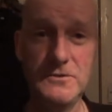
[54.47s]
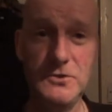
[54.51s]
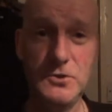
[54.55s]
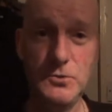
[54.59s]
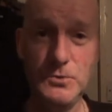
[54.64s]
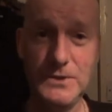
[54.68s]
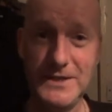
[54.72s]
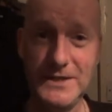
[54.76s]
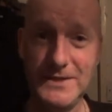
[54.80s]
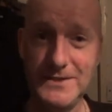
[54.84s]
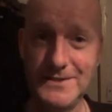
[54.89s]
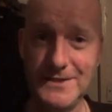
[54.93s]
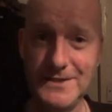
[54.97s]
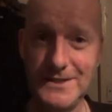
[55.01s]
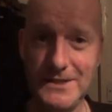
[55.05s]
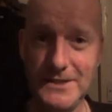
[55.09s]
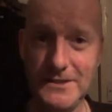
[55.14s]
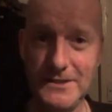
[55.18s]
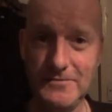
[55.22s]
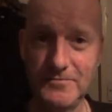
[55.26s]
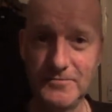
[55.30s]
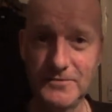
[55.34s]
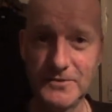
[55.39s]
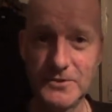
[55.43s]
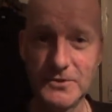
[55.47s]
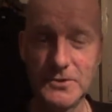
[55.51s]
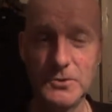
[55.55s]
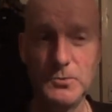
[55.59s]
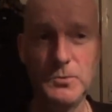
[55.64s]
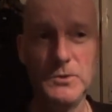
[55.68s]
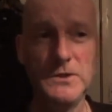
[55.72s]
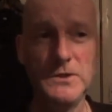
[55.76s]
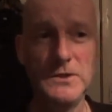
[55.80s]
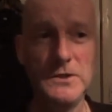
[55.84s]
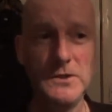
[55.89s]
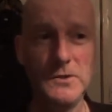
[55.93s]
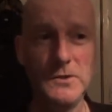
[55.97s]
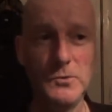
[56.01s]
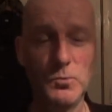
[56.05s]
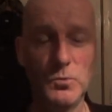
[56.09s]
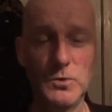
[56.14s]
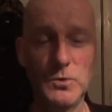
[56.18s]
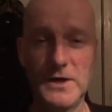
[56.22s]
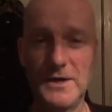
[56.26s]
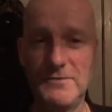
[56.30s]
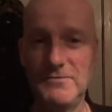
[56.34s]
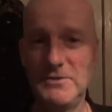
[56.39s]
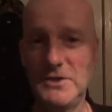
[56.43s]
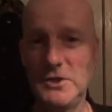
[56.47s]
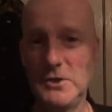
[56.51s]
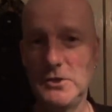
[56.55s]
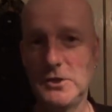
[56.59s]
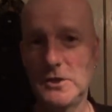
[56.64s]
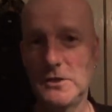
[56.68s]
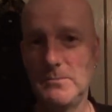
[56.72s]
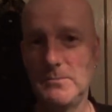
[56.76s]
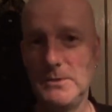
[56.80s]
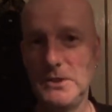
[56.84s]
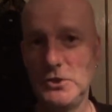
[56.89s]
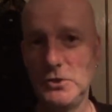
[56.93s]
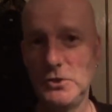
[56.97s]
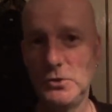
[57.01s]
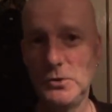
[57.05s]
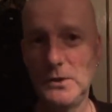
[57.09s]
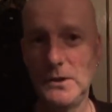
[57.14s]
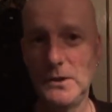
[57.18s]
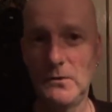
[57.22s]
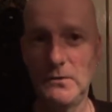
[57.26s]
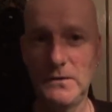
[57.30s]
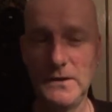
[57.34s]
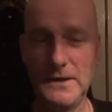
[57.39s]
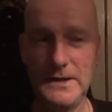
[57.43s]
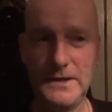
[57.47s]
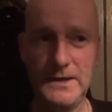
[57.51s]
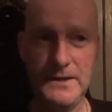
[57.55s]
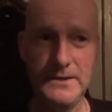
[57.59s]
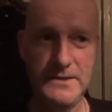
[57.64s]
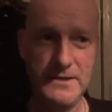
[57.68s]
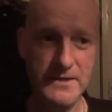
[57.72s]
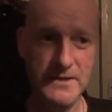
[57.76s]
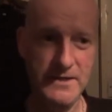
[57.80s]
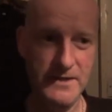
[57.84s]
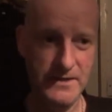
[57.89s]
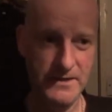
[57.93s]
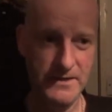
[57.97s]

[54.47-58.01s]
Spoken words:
New Year's Eve to whatever you're going to be doing out there.